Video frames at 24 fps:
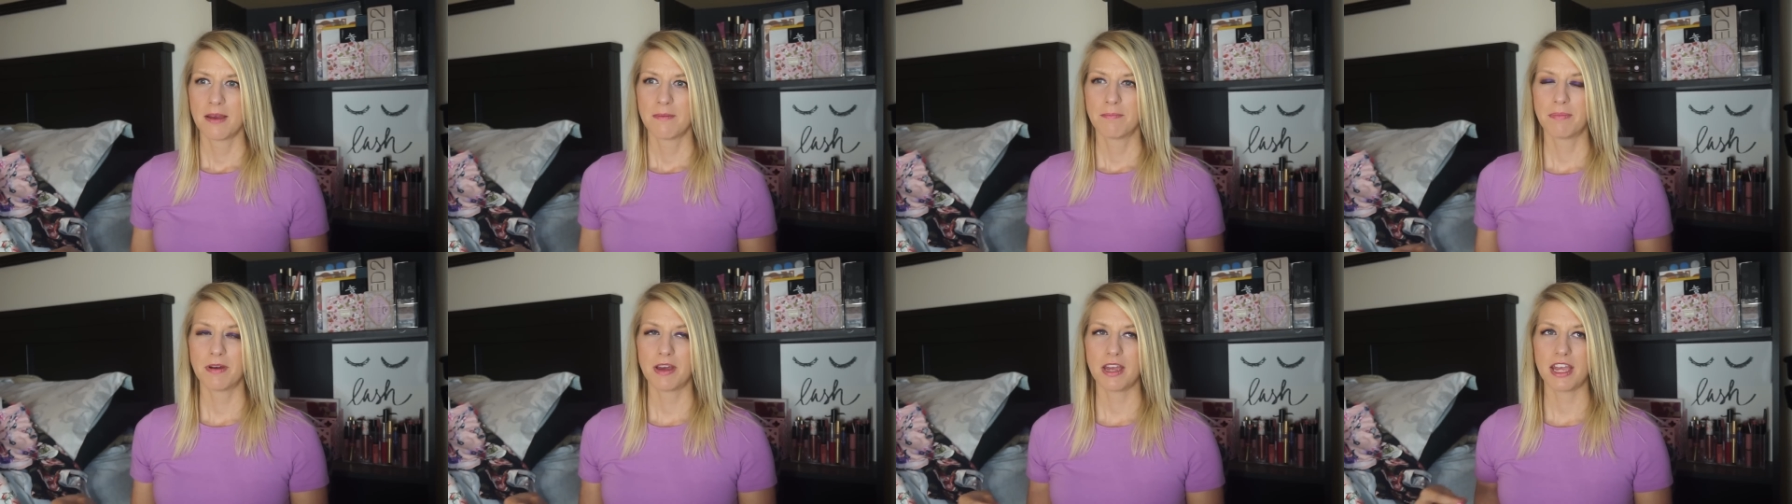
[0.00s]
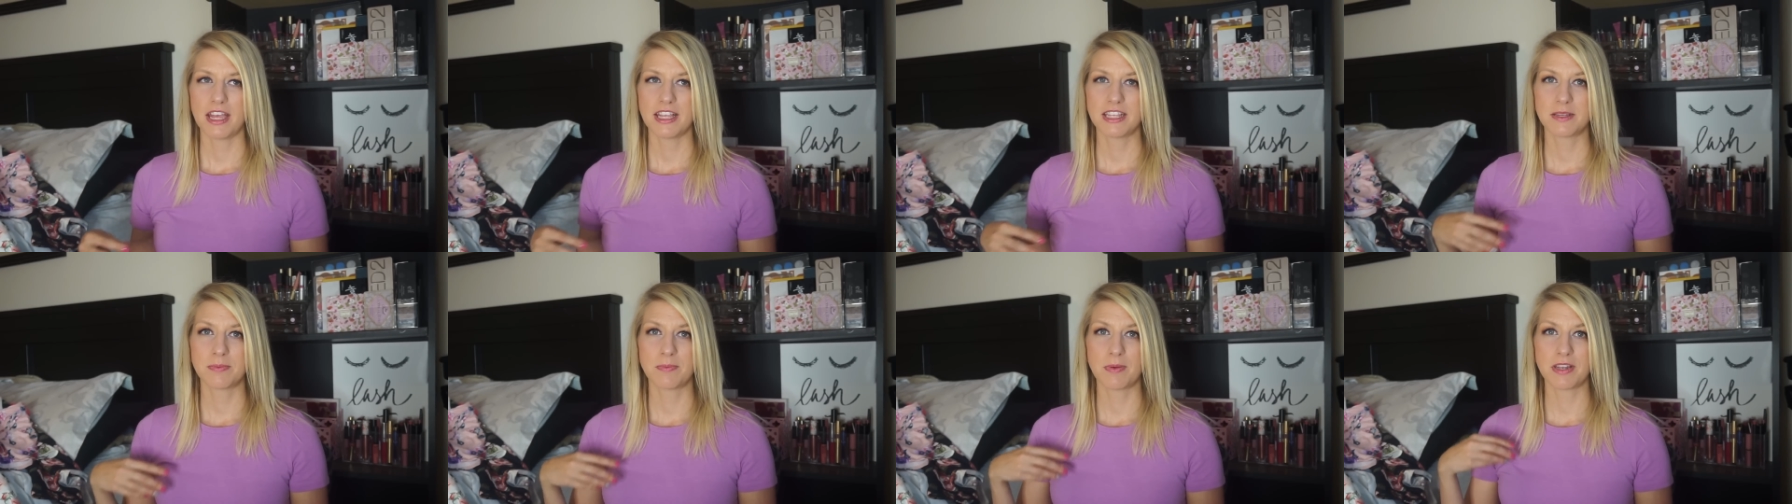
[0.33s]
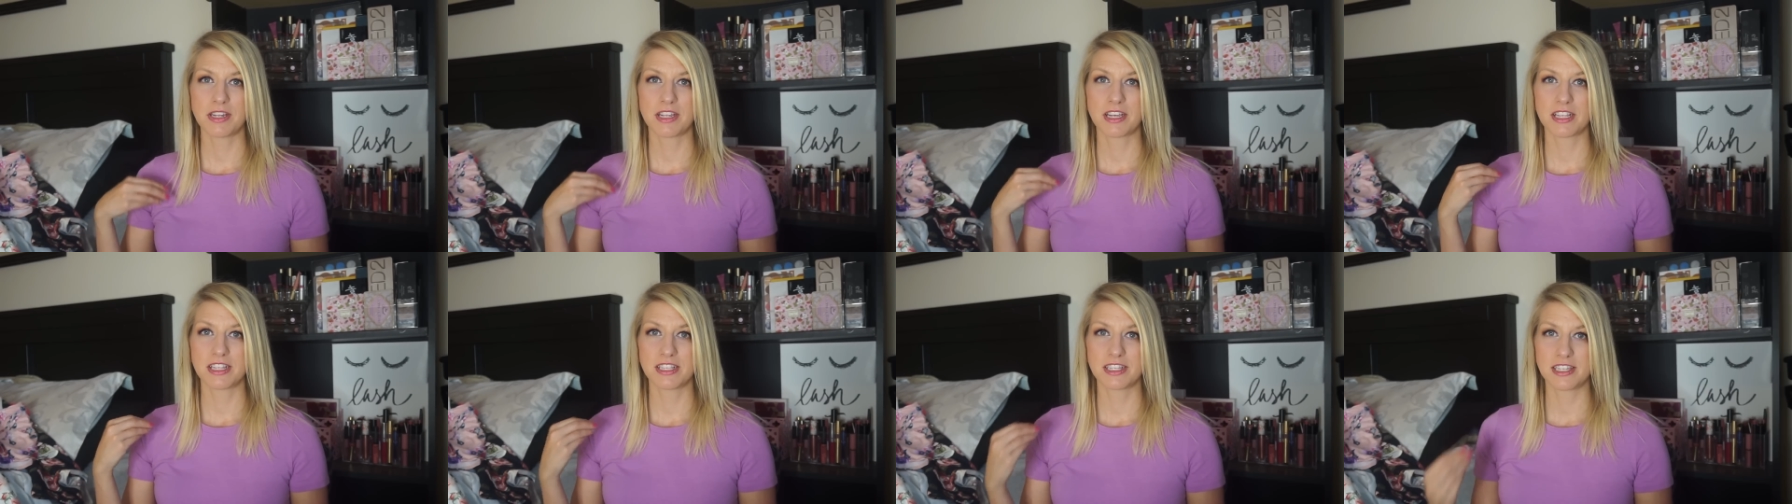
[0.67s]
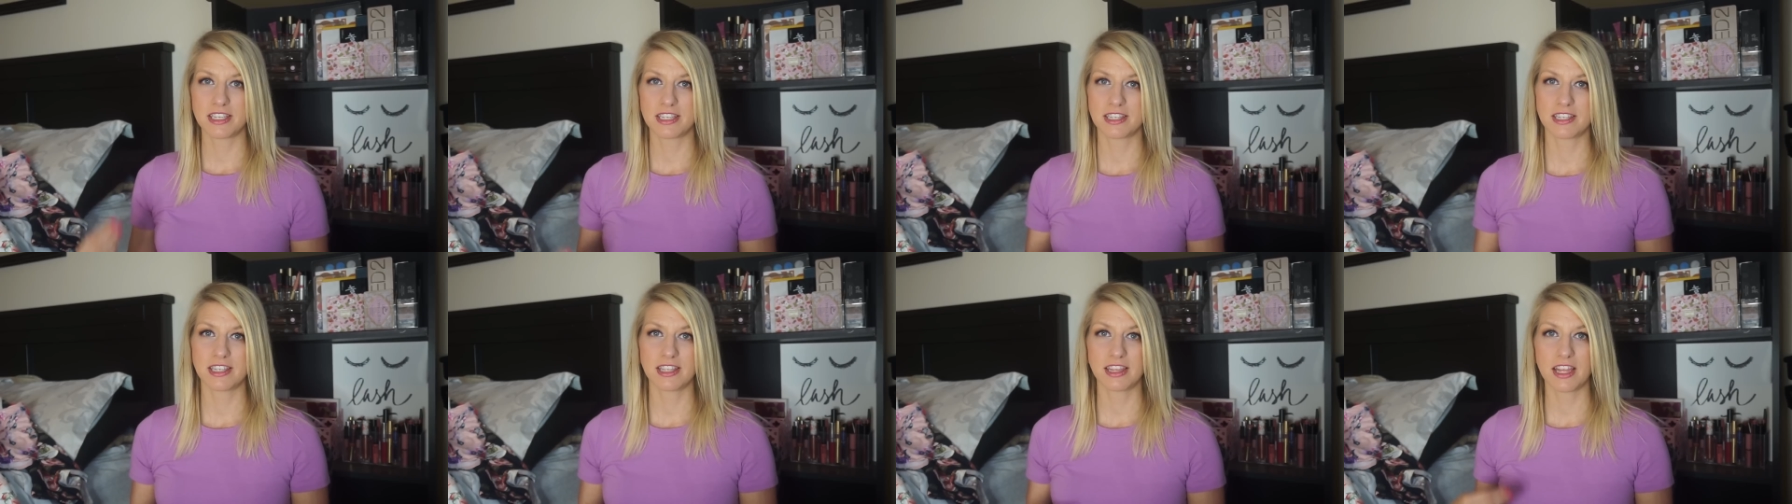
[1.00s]
but it's been
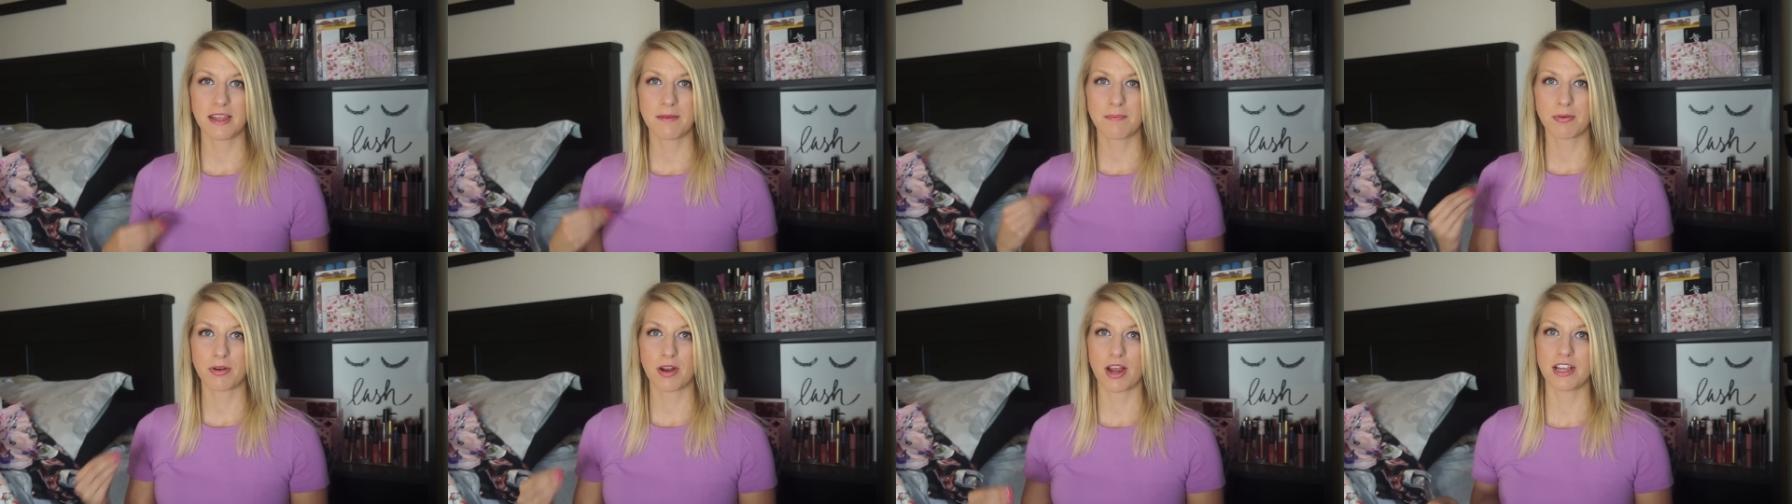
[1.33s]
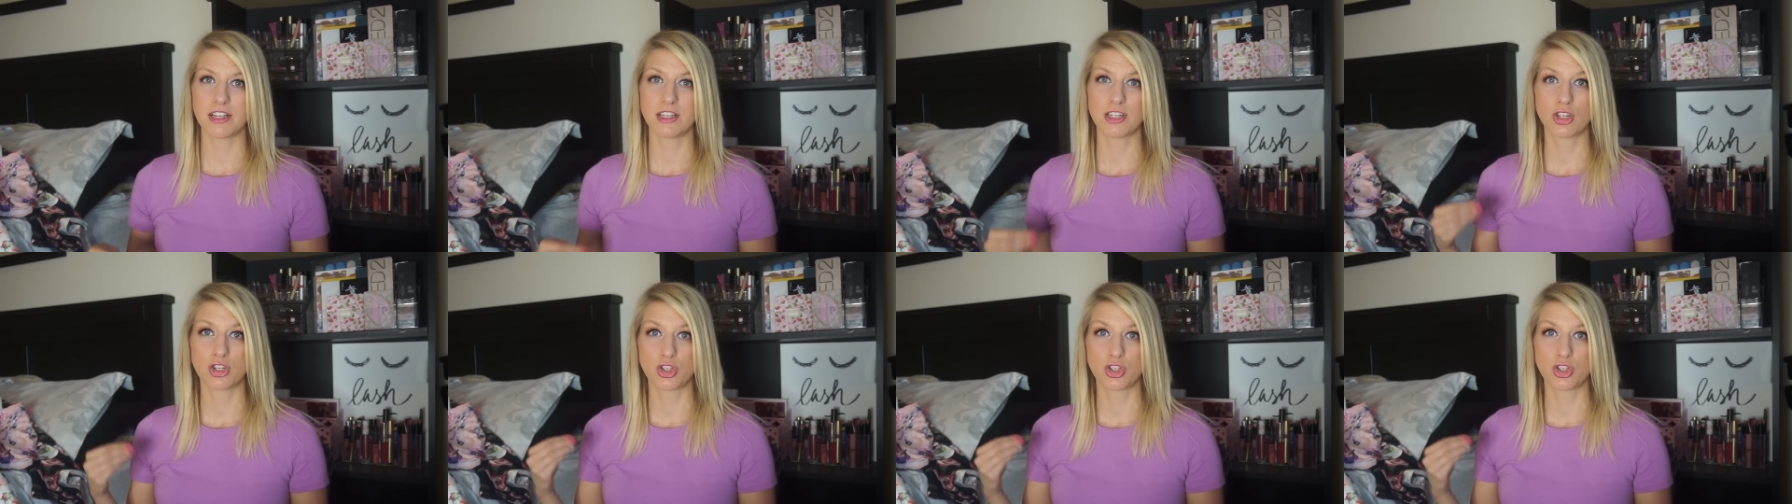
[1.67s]
consistently priced